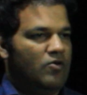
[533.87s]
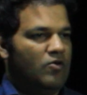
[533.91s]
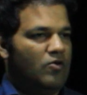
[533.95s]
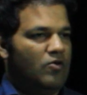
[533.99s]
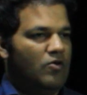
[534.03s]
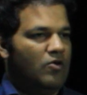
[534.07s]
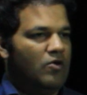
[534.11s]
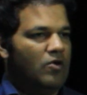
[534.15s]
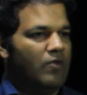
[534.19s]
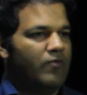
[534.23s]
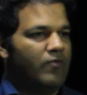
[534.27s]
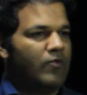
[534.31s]

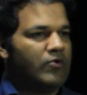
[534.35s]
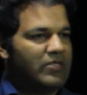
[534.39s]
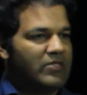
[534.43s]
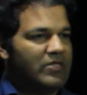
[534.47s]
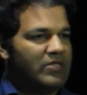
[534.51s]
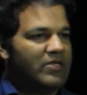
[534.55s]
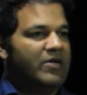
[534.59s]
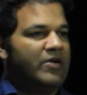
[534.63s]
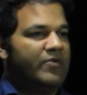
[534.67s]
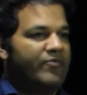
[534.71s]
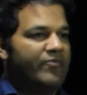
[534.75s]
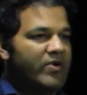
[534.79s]
Of course, at a
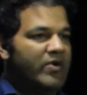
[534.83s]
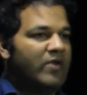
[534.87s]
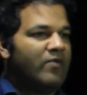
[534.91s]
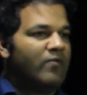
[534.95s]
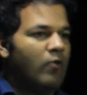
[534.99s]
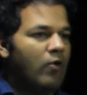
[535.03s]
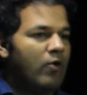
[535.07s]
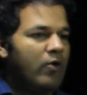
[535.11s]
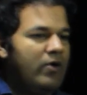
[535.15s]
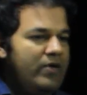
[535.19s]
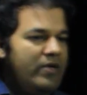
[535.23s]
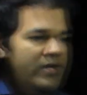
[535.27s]
different
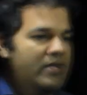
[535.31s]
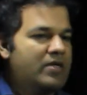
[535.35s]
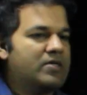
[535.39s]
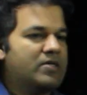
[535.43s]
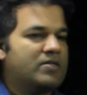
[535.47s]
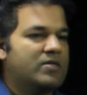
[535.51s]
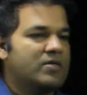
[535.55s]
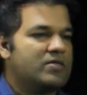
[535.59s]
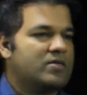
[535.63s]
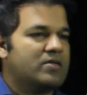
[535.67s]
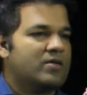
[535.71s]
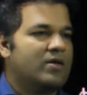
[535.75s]
voltage, this
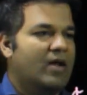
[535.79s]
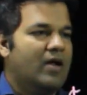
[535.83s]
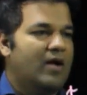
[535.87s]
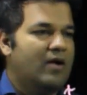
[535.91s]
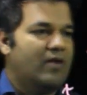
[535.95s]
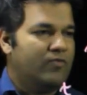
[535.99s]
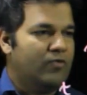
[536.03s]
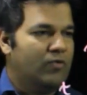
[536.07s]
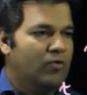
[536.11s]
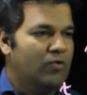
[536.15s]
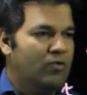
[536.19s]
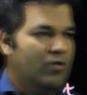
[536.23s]
graph would
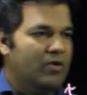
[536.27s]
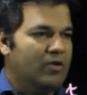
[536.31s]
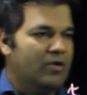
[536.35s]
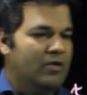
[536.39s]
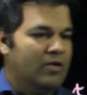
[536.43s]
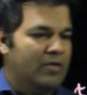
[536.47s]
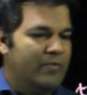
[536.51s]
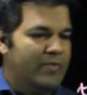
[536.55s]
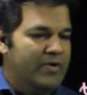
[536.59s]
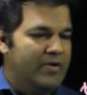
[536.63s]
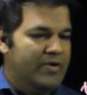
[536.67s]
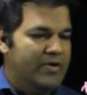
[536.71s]
look a little
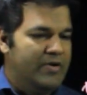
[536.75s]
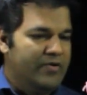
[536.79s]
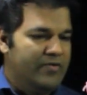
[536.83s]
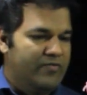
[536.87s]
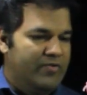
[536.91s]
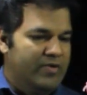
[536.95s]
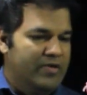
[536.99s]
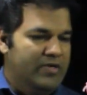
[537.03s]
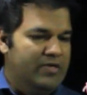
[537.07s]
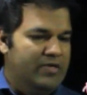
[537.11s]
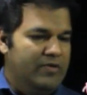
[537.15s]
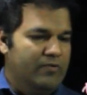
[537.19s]
bit different.
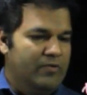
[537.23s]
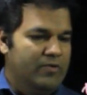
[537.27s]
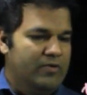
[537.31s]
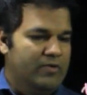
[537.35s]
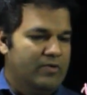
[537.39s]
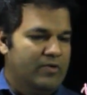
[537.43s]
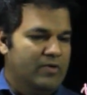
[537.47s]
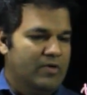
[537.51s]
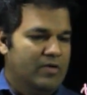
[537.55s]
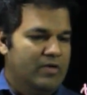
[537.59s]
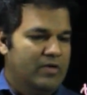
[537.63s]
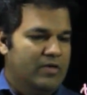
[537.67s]
It would
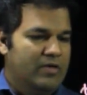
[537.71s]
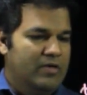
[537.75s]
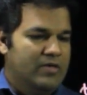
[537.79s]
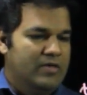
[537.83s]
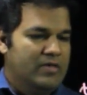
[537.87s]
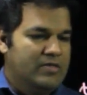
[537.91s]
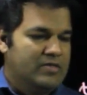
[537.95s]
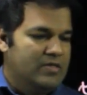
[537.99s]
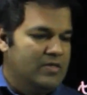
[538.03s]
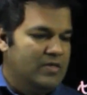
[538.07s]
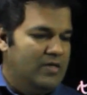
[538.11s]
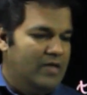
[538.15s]

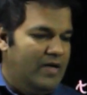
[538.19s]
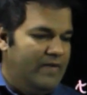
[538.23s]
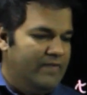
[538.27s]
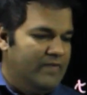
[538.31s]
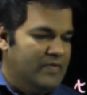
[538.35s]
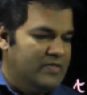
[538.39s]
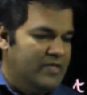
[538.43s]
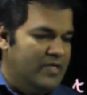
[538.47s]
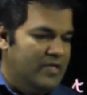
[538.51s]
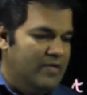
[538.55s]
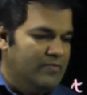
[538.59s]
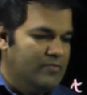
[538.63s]
still have the
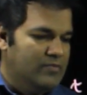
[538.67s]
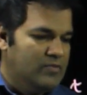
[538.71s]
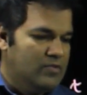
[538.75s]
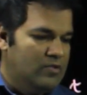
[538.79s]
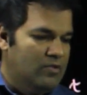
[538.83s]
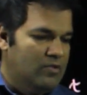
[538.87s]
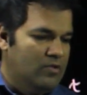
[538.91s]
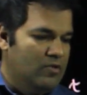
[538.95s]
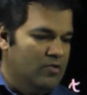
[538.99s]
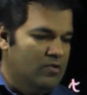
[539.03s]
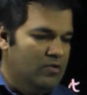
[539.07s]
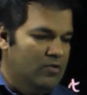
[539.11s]
same
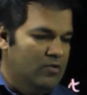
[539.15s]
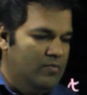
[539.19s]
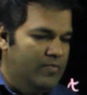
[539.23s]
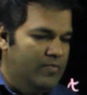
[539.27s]
slope,